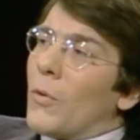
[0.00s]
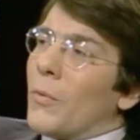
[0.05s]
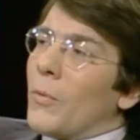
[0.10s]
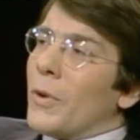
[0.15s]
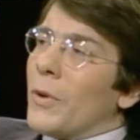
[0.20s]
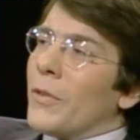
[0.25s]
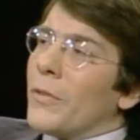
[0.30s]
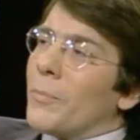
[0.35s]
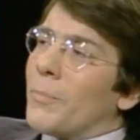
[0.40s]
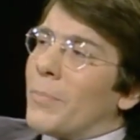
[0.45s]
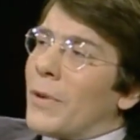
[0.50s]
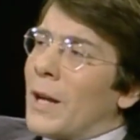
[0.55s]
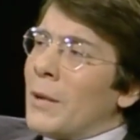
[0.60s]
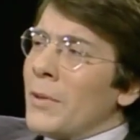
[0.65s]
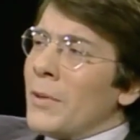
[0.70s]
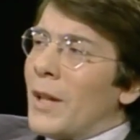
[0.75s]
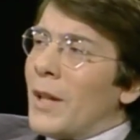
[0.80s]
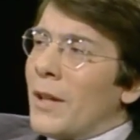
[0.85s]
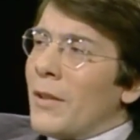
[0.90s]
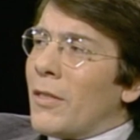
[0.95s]
Well,
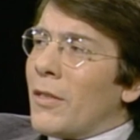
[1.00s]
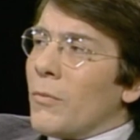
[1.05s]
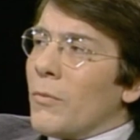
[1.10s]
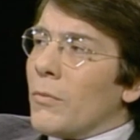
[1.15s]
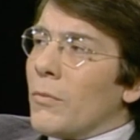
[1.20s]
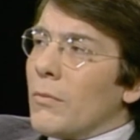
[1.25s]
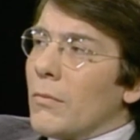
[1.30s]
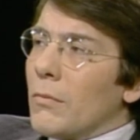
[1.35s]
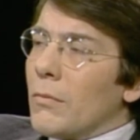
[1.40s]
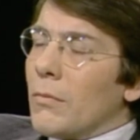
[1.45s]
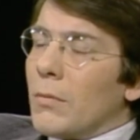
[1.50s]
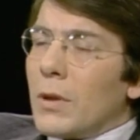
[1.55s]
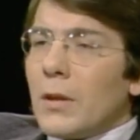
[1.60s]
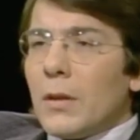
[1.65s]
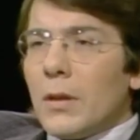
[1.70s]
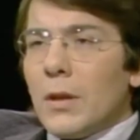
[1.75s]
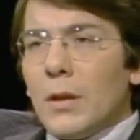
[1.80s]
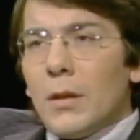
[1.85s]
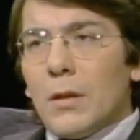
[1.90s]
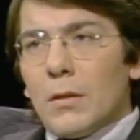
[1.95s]
probably I'd say one
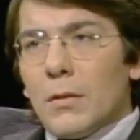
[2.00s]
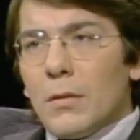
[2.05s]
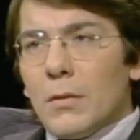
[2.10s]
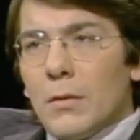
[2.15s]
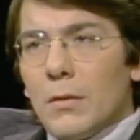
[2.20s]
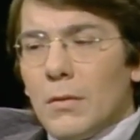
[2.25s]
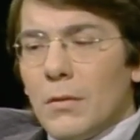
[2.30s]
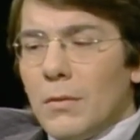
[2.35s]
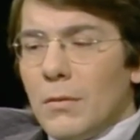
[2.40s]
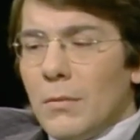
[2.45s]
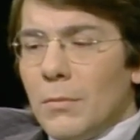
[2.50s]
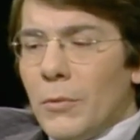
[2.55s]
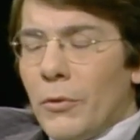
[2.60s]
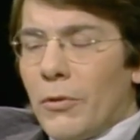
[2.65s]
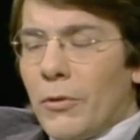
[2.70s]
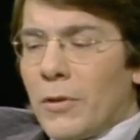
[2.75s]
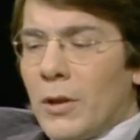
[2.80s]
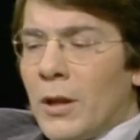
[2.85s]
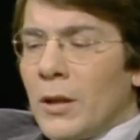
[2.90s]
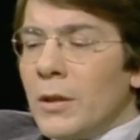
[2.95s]
of the
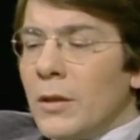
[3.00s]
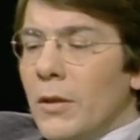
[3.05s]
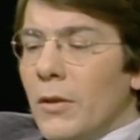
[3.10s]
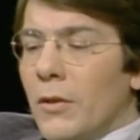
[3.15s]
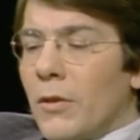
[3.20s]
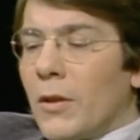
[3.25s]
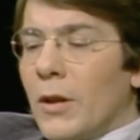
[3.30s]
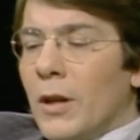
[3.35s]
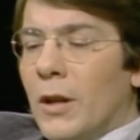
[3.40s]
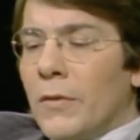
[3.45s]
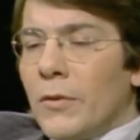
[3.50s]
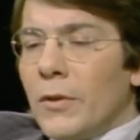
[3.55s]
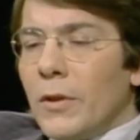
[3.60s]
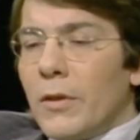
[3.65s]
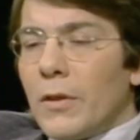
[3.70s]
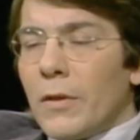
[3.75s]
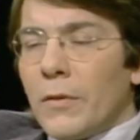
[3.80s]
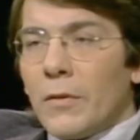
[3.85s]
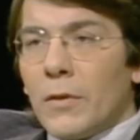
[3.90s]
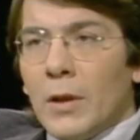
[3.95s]
most startling
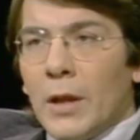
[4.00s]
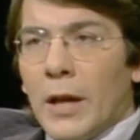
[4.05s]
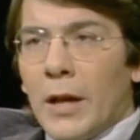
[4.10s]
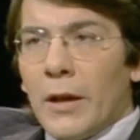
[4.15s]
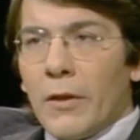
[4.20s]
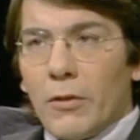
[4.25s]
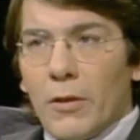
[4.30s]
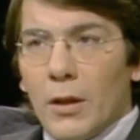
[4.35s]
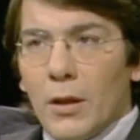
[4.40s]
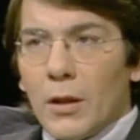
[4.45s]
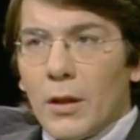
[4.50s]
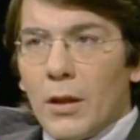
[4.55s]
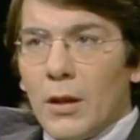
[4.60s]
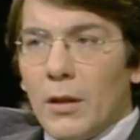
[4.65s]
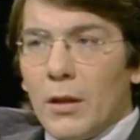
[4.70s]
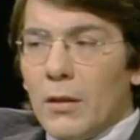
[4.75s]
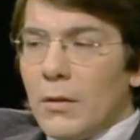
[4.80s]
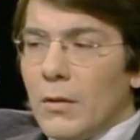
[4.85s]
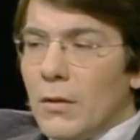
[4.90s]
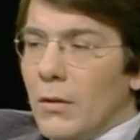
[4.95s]
discoveries of the last
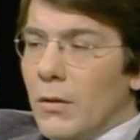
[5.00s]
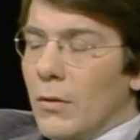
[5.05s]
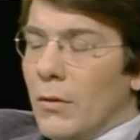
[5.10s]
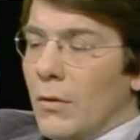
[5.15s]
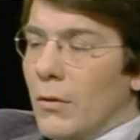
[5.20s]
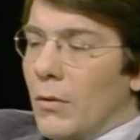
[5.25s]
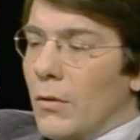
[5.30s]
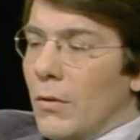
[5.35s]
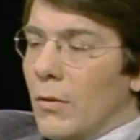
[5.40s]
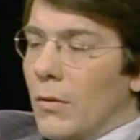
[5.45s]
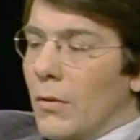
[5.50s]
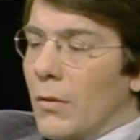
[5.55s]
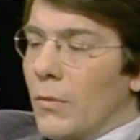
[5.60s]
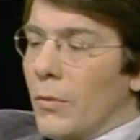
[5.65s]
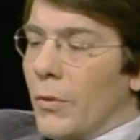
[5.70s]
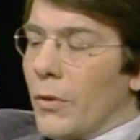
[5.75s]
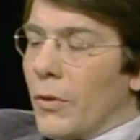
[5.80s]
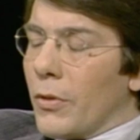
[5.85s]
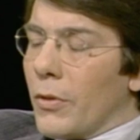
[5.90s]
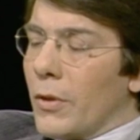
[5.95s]
decade
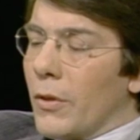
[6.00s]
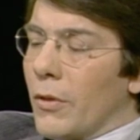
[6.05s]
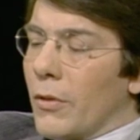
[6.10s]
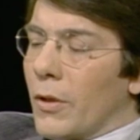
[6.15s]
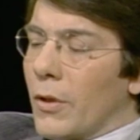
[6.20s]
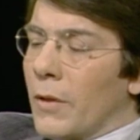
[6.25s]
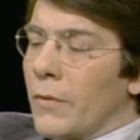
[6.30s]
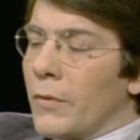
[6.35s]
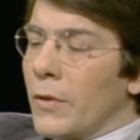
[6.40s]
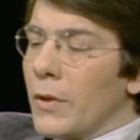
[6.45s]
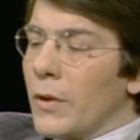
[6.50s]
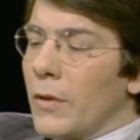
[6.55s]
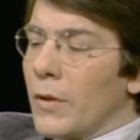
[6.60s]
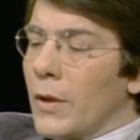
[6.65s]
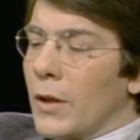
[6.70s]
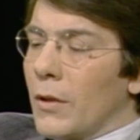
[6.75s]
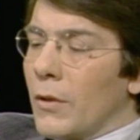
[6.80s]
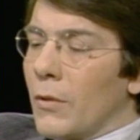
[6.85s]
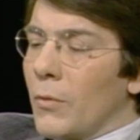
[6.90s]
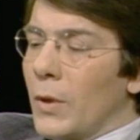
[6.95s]
was the discovery
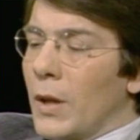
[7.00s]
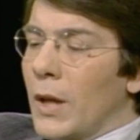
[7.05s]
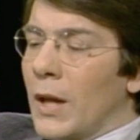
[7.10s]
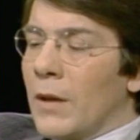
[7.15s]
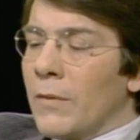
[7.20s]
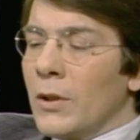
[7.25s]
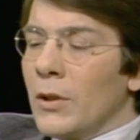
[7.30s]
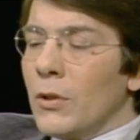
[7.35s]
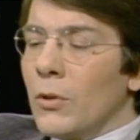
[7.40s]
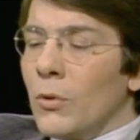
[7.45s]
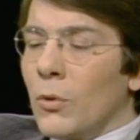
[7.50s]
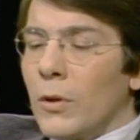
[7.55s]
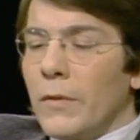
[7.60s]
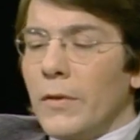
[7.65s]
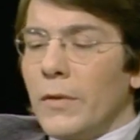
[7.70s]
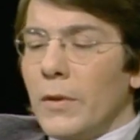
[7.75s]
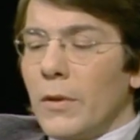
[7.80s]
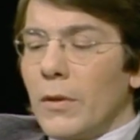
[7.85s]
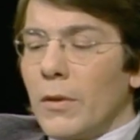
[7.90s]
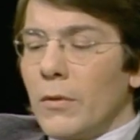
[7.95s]
that we have
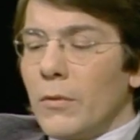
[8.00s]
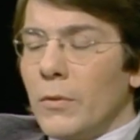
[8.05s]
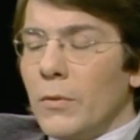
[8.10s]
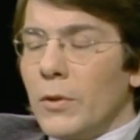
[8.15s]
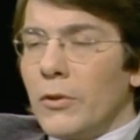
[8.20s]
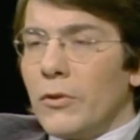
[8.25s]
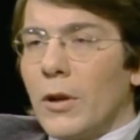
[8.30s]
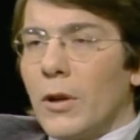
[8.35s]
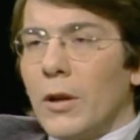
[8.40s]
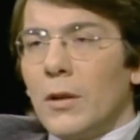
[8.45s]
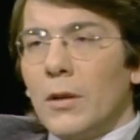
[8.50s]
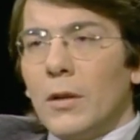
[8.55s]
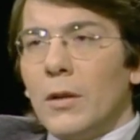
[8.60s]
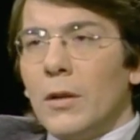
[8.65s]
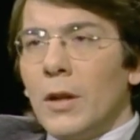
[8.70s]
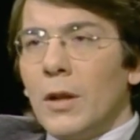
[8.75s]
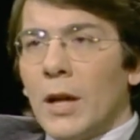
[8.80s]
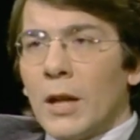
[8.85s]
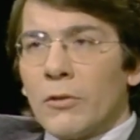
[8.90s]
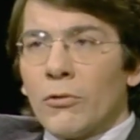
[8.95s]
endorphins, which are
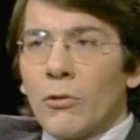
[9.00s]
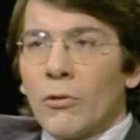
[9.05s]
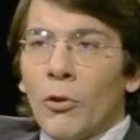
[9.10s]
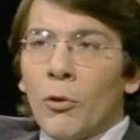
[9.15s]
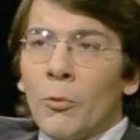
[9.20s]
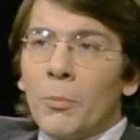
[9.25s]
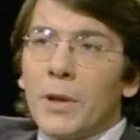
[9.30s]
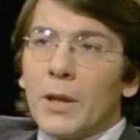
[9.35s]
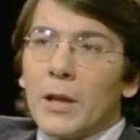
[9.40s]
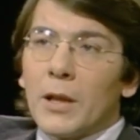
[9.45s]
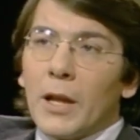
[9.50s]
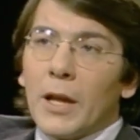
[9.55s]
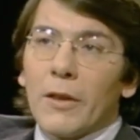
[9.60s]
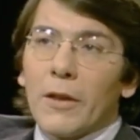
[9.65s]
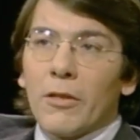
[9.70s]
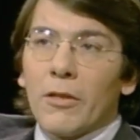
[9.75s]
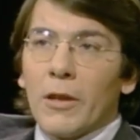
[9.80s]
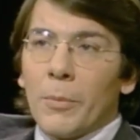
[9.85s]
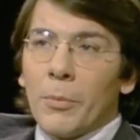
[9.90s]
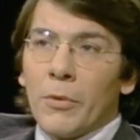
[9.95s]
natural
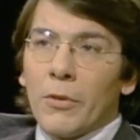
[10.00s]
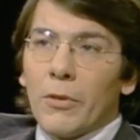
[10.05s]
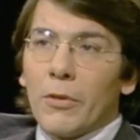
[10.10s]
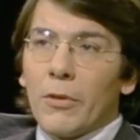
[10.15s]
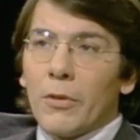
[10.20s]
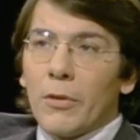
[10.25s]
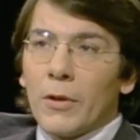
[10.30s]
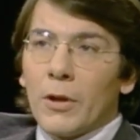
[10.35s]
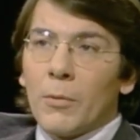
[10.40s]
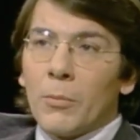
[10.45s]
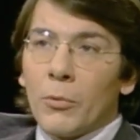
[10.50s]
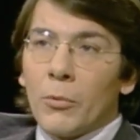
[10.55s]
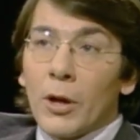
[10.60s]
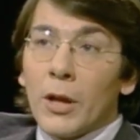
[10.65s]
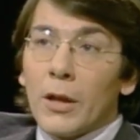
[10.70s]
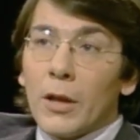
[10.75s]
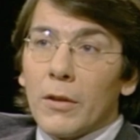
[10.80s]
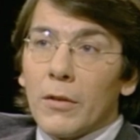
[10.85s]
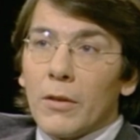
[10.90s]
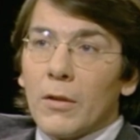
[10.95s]
opiate-like substances in our
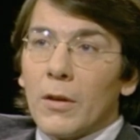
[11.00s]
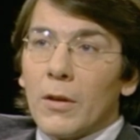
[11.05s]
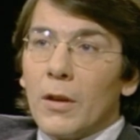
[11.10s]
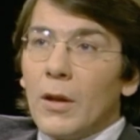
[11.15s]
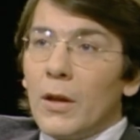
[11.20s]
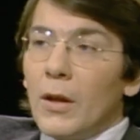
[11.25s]
brains,